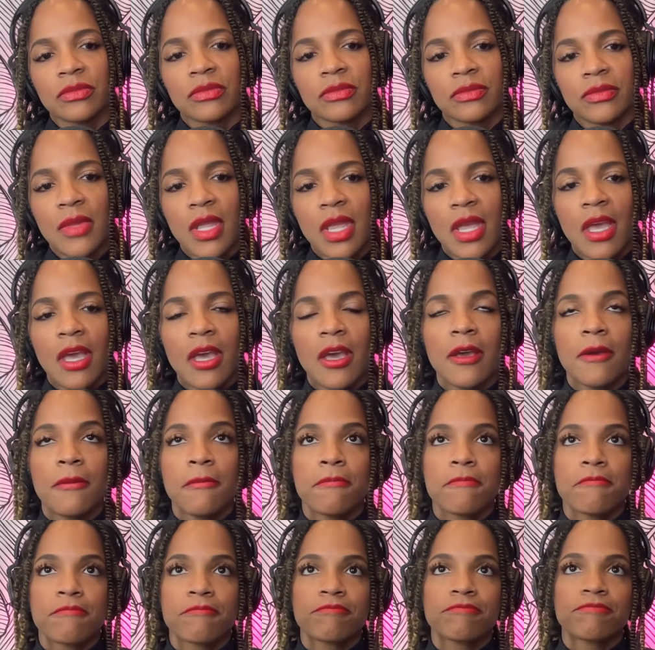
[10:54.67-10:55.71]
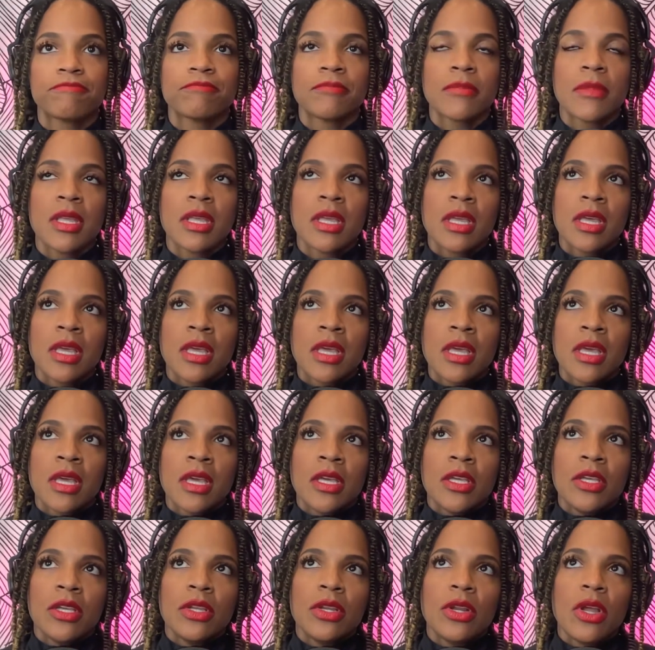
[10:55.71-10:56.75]
Yeah.
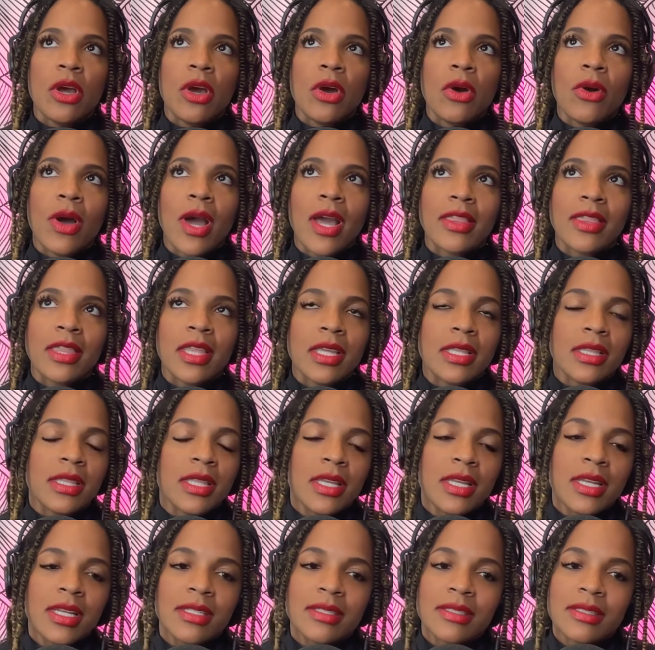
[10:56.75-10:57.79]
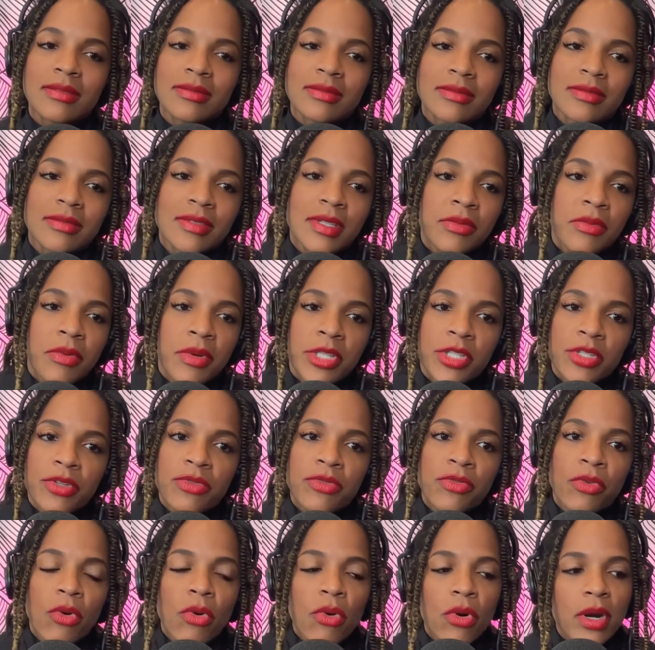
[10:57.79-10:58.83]
I think that with
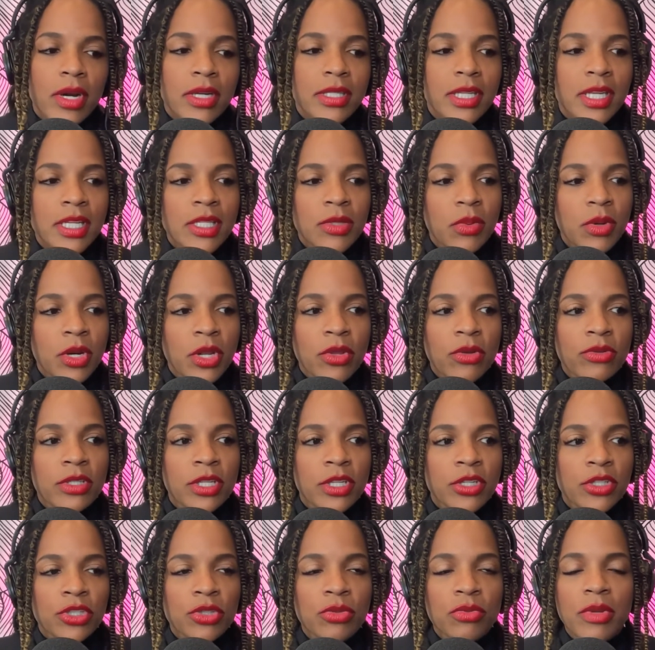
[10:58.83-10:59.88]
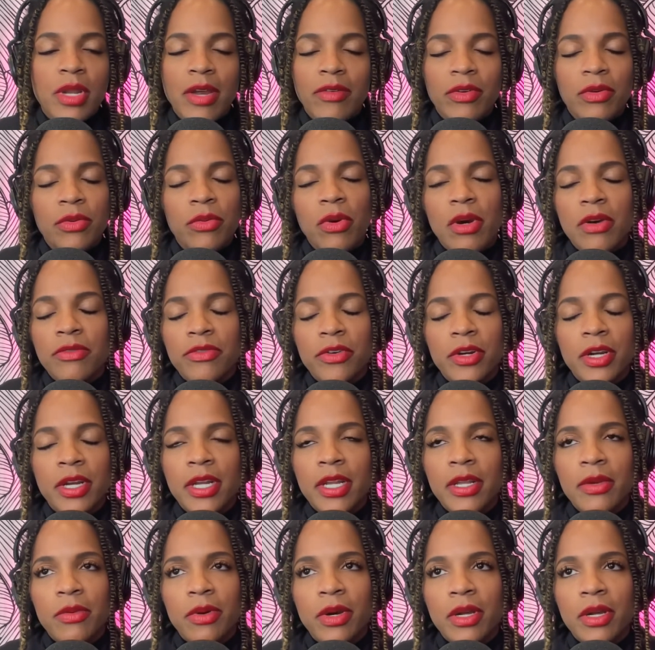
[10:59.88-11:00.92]
divorce, it's one of those things you never want for anyone,